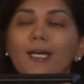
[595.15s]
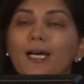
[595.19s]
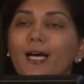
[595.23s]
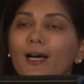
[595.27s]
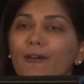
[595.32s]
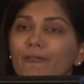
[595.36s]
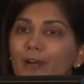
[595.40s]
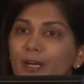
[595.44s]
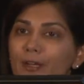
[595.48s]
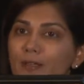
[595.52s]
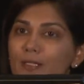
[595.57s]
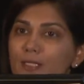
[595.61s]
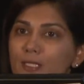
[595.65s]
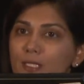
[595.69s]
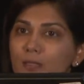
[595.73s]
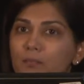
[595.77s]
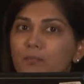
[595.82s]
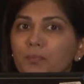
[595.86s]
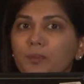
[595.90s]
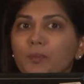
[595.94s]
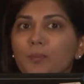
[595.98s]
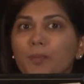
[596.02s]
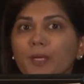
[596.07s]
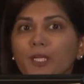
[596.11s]
A very
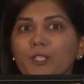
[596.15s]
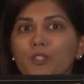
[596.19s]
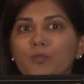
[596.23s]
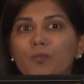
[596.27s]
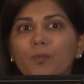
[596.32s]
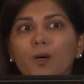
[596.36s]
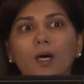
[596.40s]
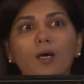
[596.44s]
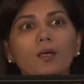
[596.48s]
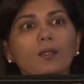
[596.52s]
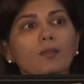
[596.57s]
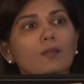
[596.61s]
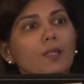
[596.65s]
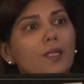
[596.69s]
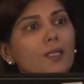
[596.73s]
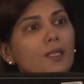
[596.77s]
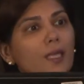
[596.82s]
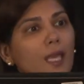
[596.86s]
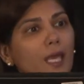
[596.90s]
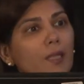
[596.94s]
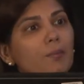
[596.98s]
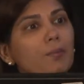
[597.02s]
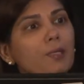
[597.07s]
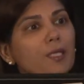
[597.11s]
simple benchmark that
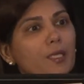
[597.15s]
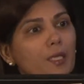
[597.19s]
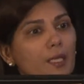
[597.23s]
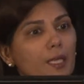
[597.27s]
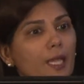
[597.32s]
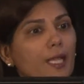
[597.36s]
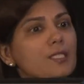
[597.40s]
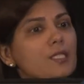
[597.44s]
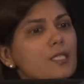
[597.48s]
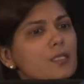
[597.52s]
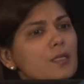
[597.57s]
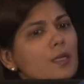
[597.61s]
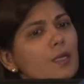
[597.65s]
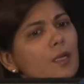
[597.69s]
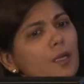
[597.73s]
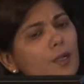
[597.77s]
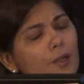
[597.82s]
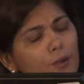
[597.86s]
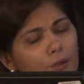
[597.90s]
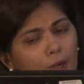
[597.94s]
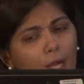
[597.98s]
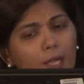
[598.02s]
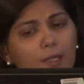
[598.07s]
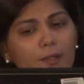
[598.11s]
can be collected
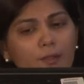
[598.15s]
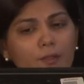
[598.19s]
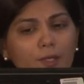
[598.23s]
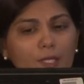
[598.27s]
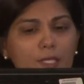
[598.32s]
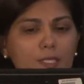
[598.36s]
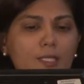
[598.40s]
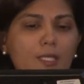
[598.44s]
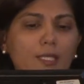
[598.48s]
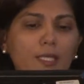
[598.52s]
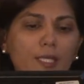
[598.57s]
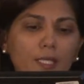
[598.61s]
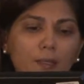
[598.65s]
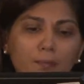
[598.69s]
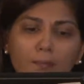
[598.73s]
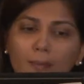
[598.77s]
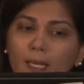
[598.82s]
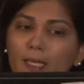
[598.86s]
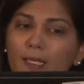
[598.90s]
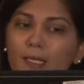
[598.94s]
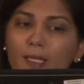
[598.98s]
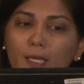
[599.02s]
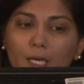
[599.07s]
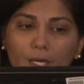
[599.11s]
rather easily in
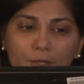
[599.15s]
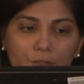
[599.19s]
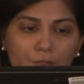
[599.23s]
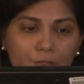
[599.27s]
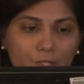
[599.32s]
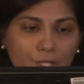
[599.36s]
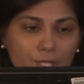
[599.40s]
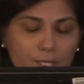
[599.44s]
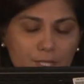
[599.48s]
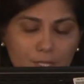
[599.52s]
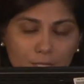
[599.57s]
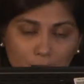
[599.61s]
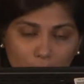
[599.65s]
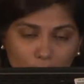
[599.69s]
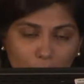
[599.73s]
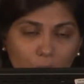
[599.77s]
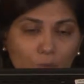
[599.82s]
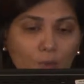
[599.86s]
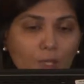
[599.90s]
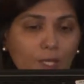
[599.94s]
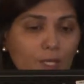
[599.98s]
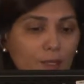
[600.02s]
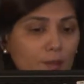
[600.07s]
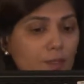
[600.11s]
many countries,
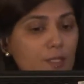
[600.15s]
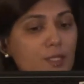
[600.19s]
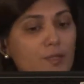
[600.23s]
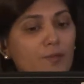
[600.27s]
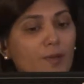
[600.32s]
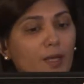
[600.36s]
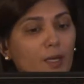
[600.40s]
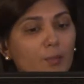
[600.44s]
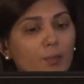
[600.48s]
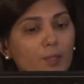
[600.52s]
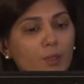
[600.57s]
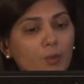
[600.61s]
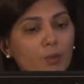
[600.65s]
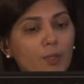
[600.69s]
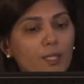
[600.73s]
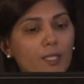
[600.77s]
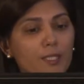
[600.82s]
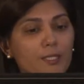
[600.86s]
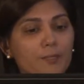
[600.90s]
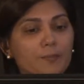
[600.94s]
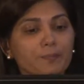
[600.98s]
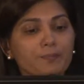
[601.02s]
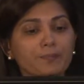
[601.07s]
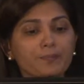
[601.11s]
including in the developing world.